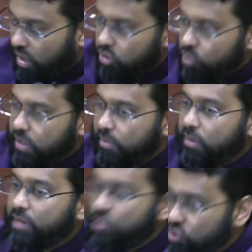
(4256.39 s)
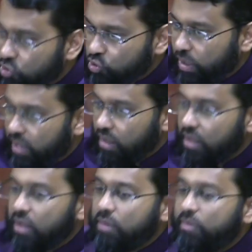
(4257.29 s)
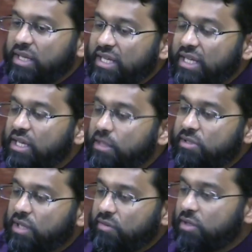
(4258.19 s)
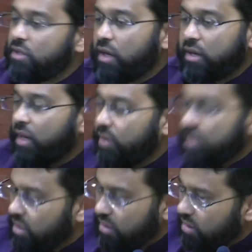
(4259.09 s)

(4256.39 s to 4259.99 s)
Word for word: Other people mentioned Suhail, but he himself did not narrate hadith.